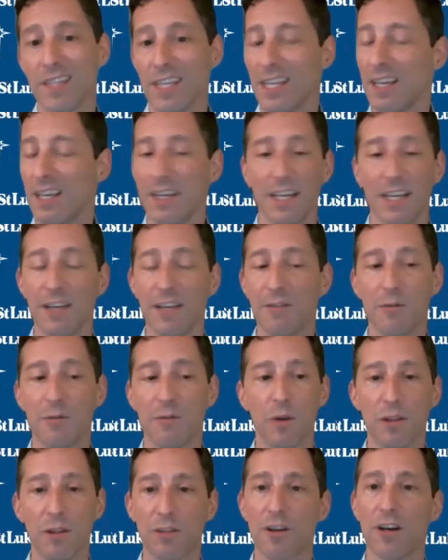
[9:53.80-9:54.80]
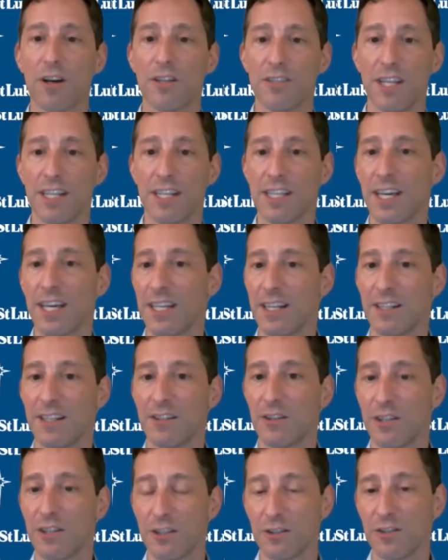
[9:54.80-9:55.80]
even with dedicated
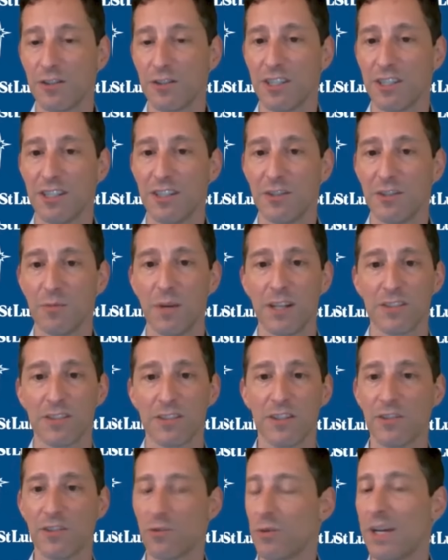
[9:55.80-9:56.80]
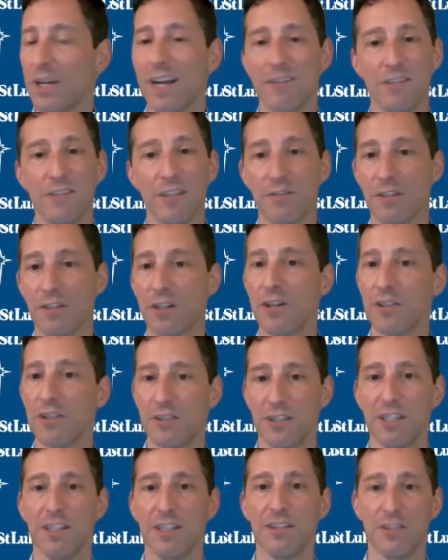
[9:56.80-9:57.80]
clinical CT specialists, we have
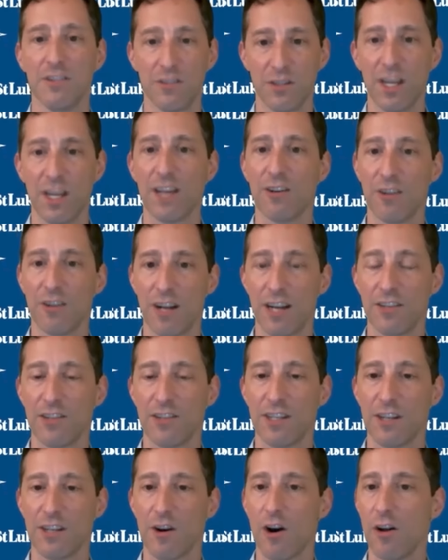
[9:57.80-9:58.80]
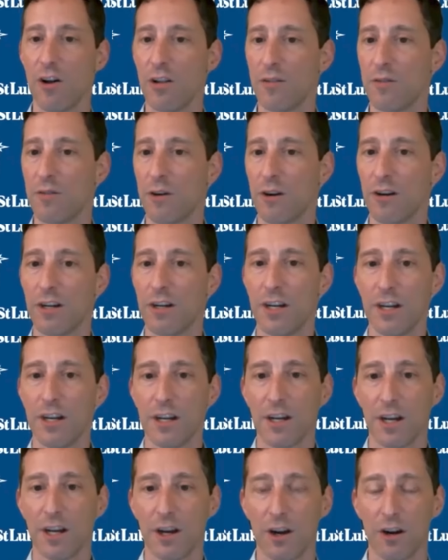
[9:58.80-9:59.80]
difficulty standardizing all of our
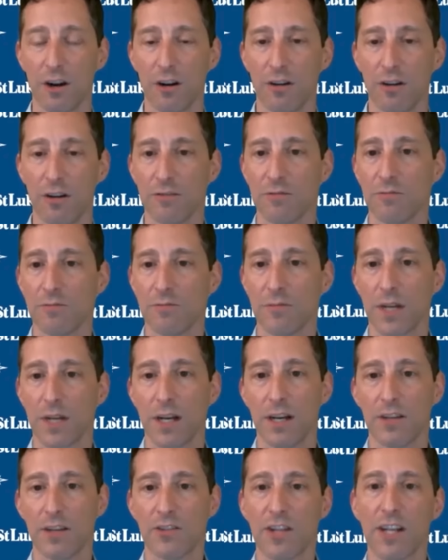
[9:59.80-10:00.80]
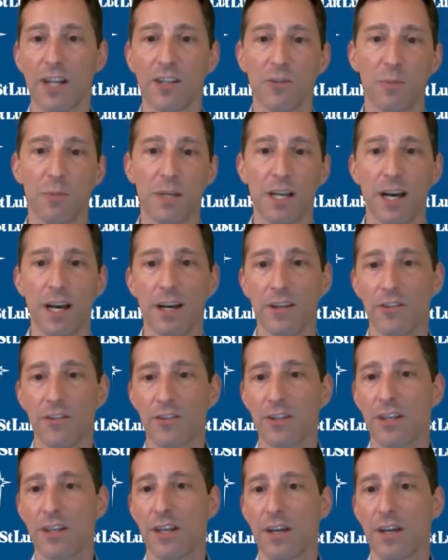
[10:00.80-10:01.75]
studies because